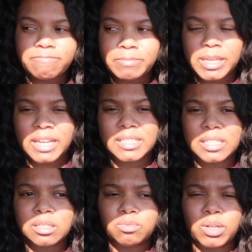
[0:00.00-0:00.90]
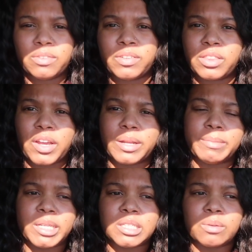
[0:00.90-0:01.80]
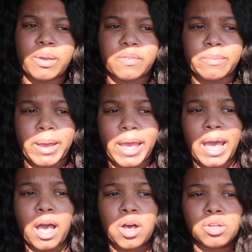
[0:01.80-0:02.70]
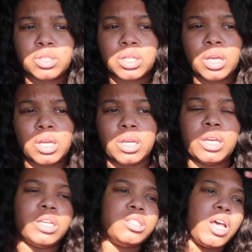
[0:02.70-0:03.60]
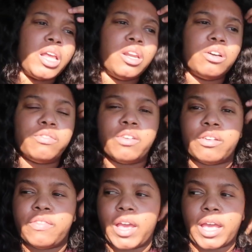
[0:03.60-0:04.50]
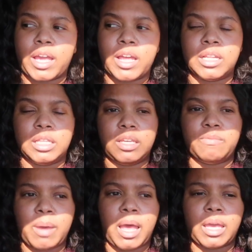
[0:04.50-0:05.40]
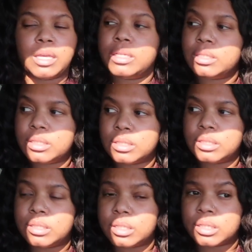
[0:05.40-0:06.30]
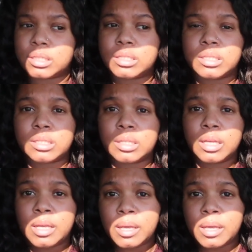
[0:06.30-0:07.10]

because it's roughly 30 minutes away from my house. And so I know for a fact I got to leave by 6,